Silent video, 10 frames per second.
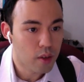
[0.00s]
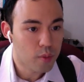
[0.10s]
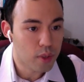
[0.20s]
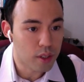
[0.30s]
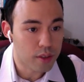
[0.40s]

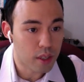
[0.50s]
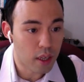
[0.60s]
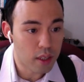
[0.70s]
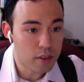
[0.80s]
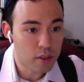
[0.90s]
plus
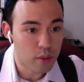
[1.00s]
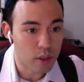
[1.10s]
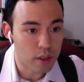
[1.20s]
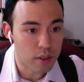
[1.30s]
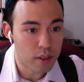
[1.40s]
h
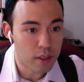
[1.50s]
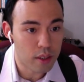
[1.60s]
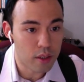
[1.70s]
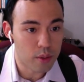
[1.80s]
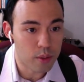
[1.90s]
squared
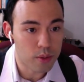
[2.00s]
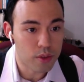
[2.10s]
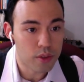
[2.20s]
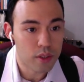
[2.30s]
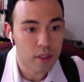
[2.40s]

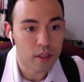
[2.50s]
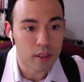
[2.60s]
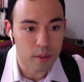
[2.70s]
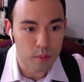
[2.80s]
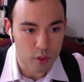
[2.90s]
equals
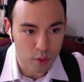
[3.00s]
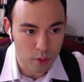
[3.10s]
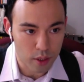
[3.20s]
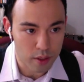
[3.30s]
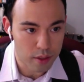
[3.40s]
m
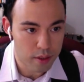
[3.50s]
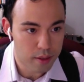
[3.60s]
squared.